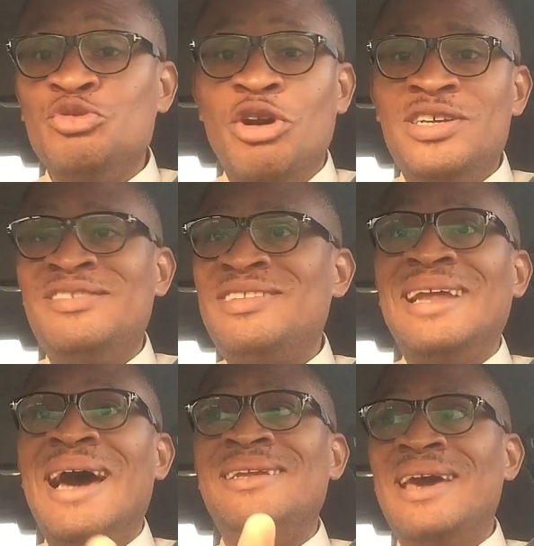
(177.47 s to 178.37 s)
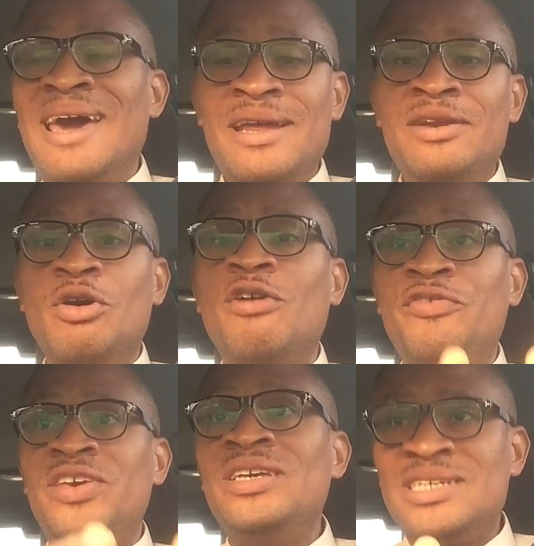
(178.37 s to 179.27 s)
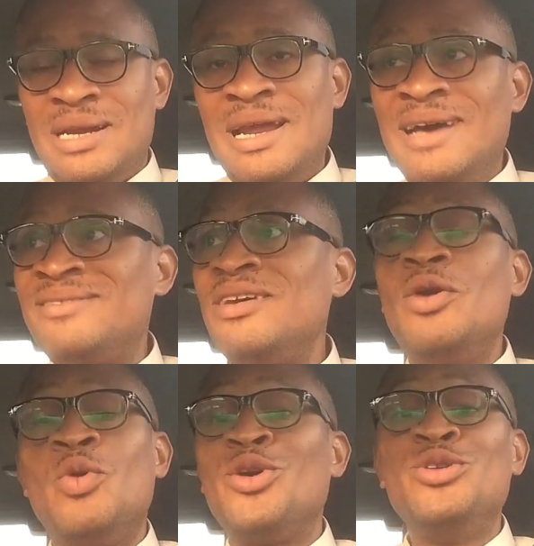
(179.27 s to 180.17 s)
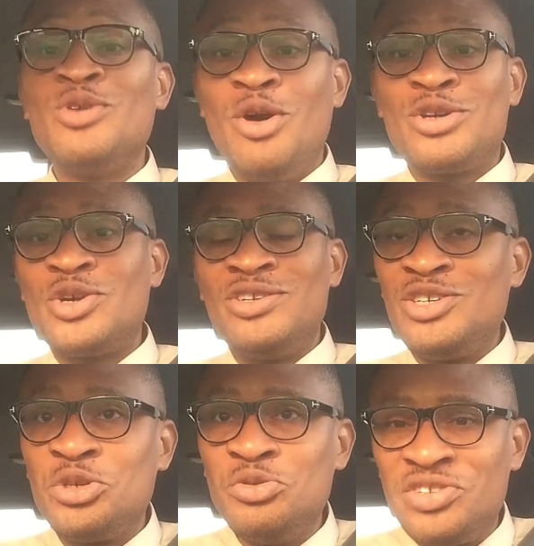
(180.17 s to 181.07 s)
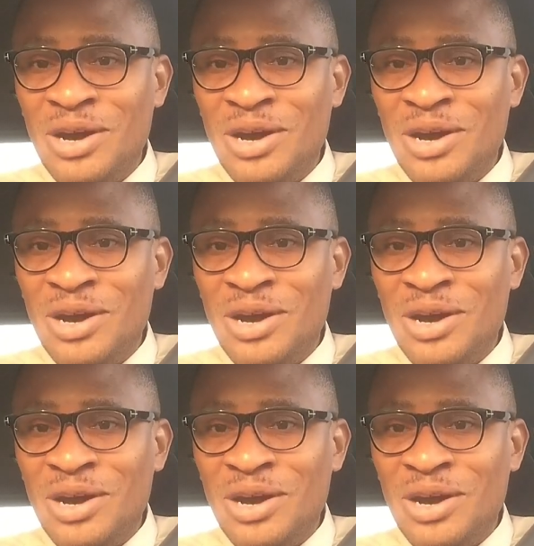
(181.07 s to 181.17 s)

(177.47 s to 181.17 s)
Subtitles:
to run is that at the end of each class, we're going to auction the shoes